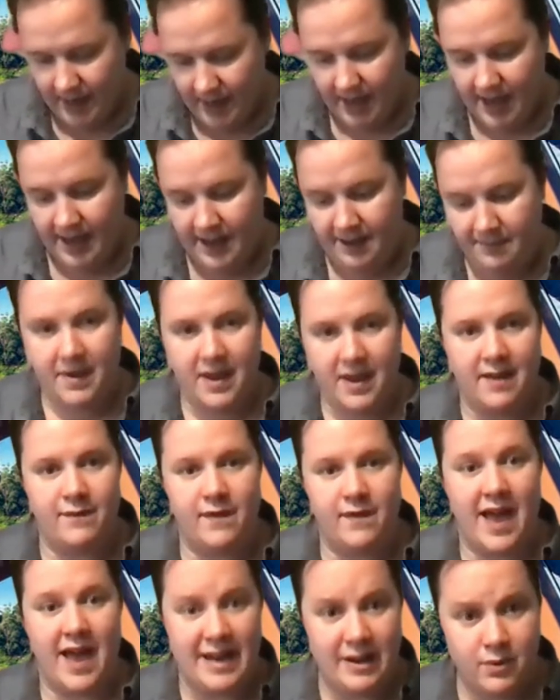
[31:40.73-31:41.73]
If
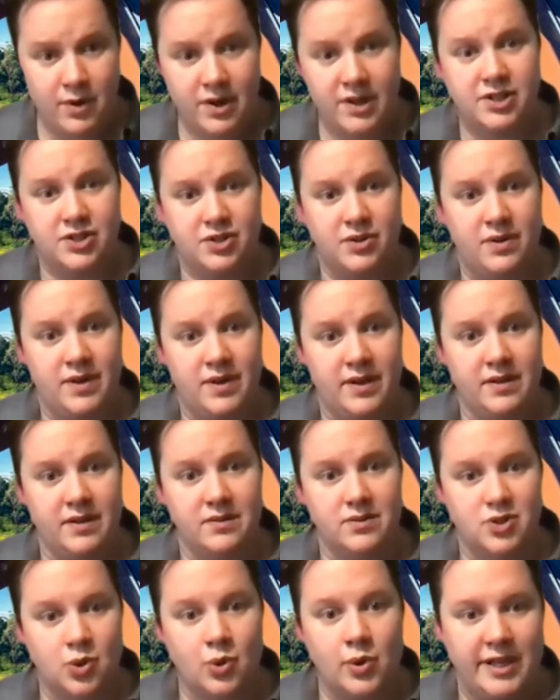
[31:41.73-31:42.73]
anyone is doing
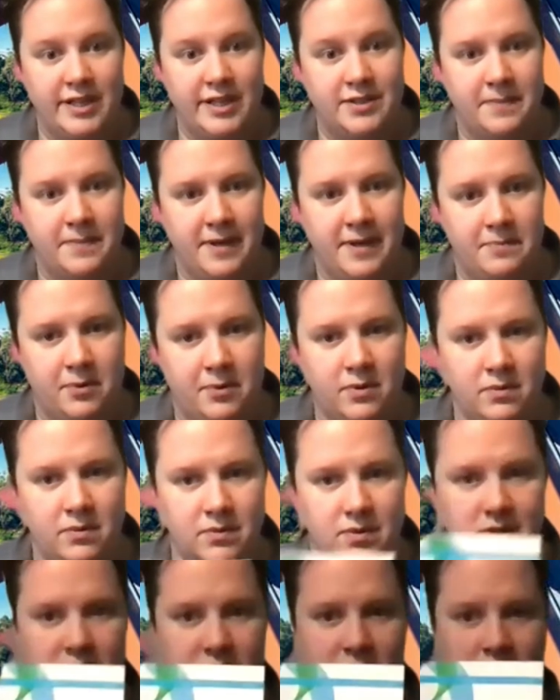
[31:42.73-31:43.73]
talking to people,
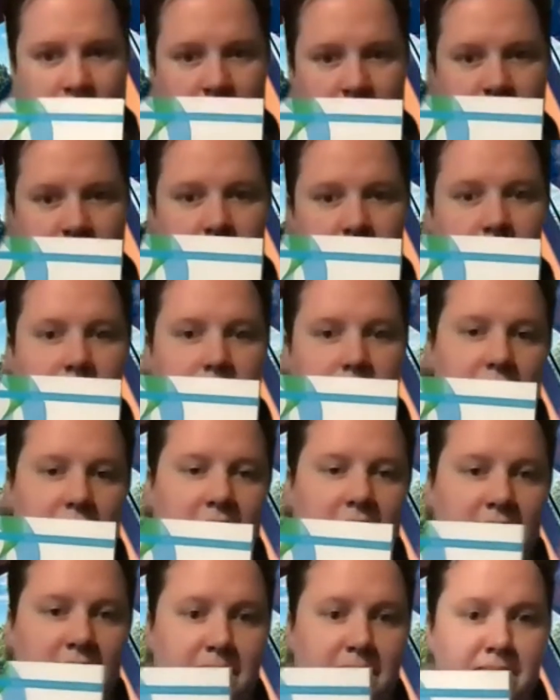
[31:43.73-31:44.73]
so
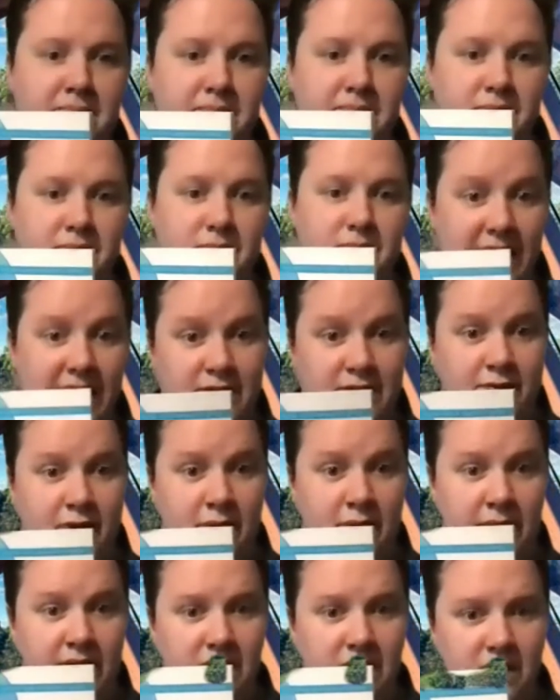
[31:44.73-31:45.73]

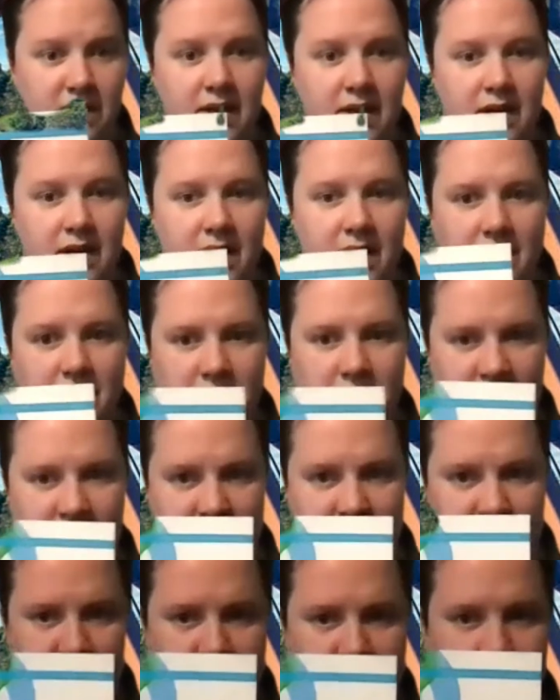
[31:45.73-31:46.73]
interviewing,
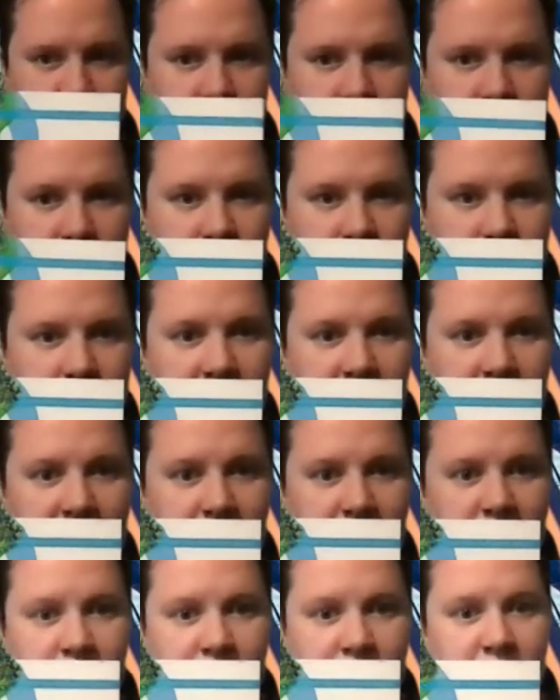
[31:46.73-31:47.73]
then
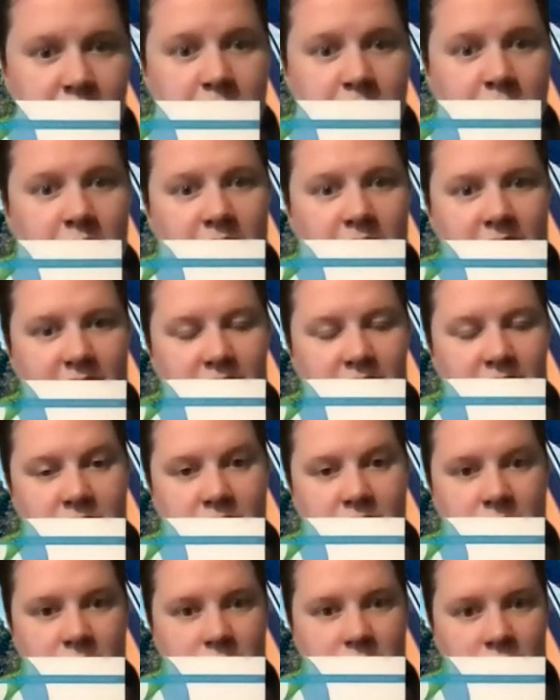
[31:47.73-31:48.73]
Leanne Fuji's book
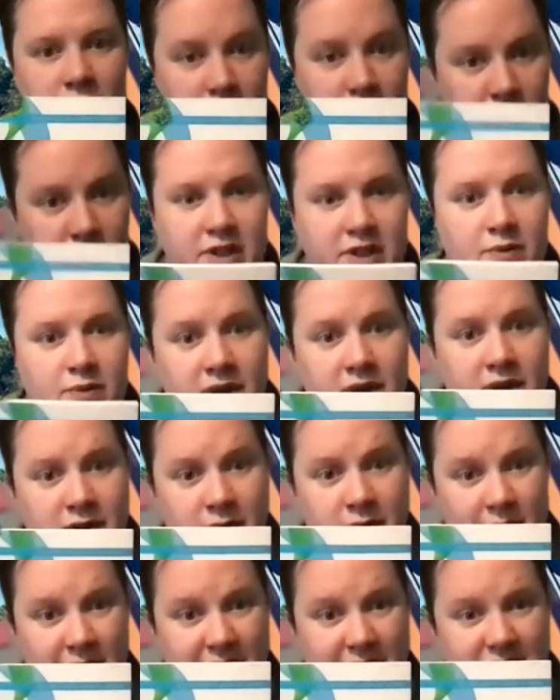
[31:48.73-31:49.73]
is hugely worth a
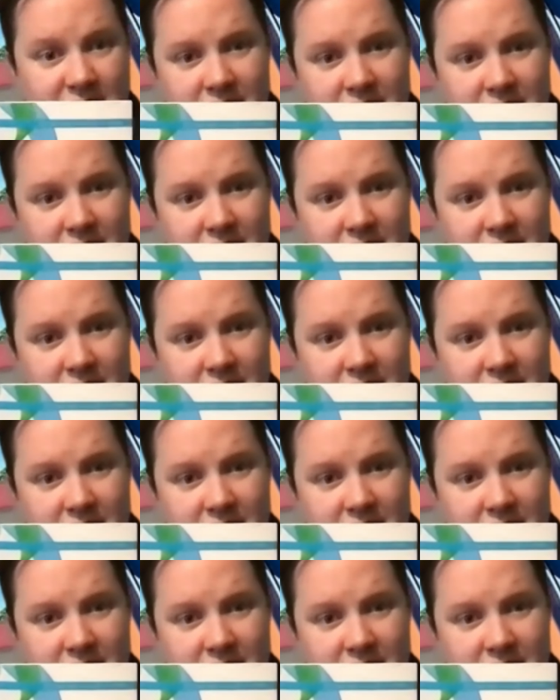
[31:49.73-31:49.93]
read.